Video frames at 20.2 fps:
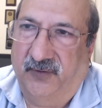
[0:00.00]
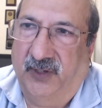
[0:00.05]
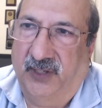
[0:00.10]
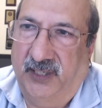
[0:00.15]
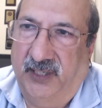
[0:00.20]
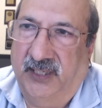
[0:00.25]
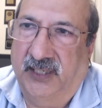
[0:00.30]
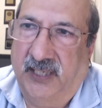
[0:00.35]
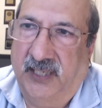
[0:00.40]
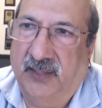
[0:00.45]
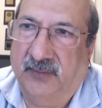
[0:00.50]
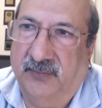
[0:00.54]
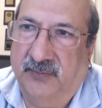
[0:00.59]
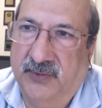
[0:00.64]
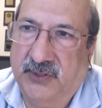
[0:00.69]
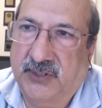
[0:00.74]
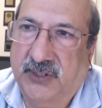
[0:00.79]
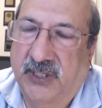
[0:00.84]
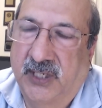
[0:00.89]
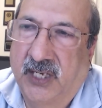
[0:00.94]
fully
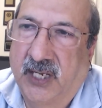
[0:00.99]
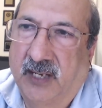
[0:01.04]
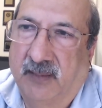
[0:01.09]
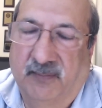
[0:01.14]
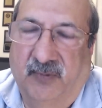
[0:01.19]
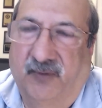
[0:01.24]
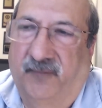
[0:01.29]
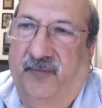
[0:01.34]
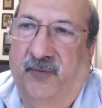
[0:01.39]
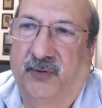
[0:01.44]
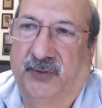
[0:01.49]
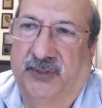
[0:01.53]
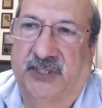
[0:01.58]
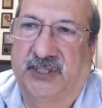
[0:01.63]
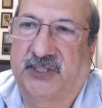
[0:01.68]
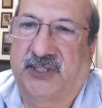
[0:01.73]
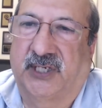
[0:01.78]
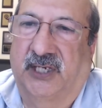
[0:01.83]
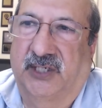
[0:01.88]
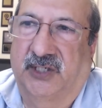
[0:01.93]
announced
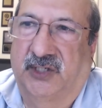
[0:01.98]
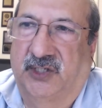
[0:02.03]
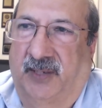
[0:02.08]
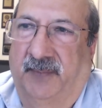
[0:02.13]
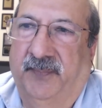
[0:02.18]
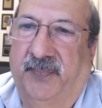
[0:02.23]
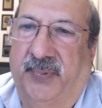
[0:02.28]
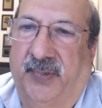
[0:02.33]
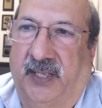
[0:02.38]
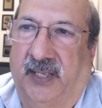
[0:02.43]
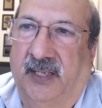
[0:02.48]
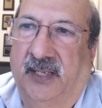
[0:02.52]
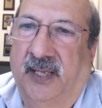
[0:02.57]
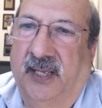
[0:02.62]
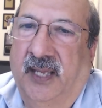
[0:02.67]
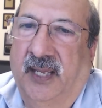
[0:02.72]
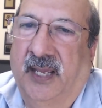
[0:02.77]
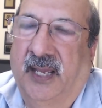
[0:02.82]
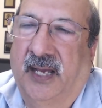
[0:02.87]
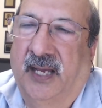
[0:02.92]
before they start
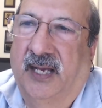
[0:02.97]
jumping.